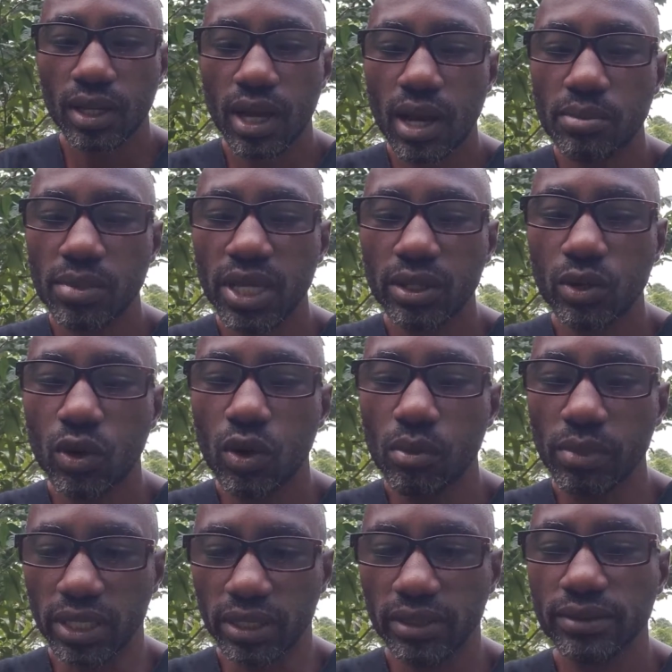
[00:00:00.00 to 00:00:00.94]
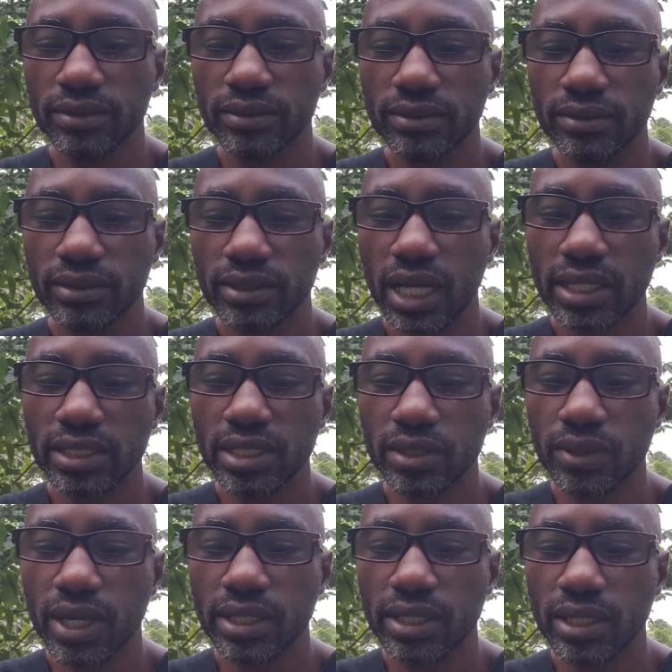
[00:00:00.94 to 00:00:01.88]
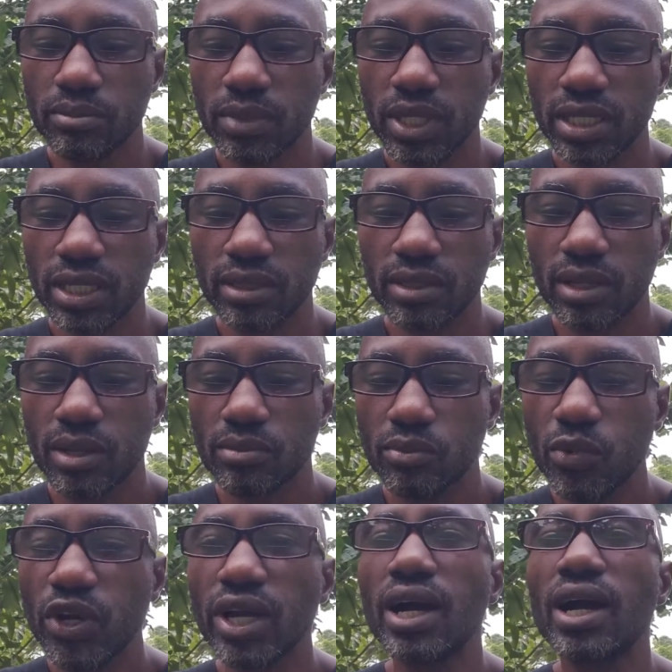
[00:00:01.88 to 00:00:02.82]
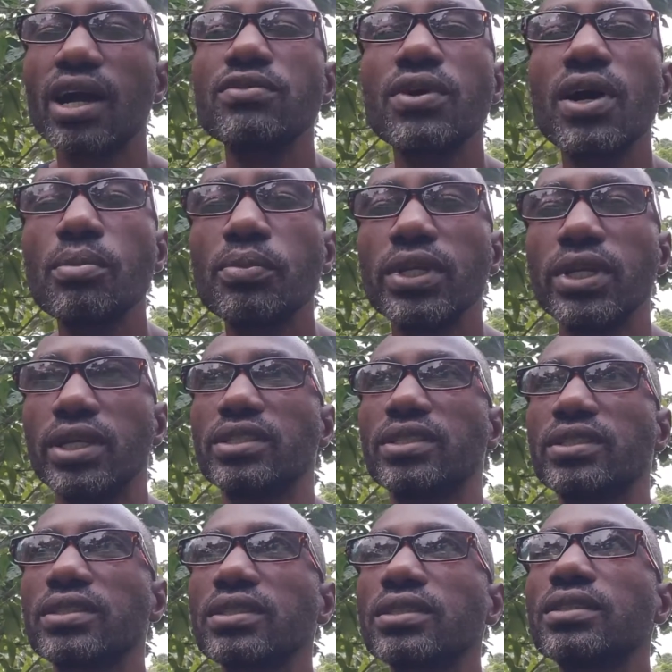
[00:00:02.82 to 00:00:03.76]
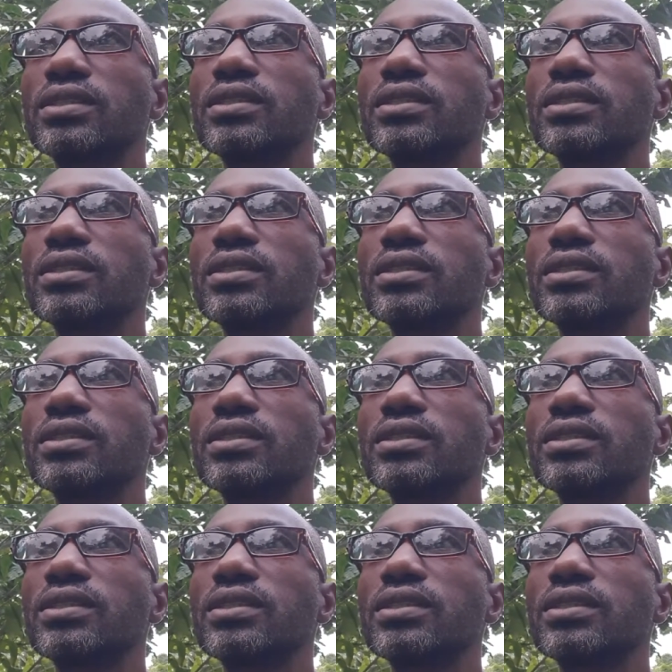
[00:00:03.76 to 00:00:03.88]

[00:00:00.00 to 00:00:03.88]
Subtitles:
Abayomi, Nigerian name meaning bringer of happiness.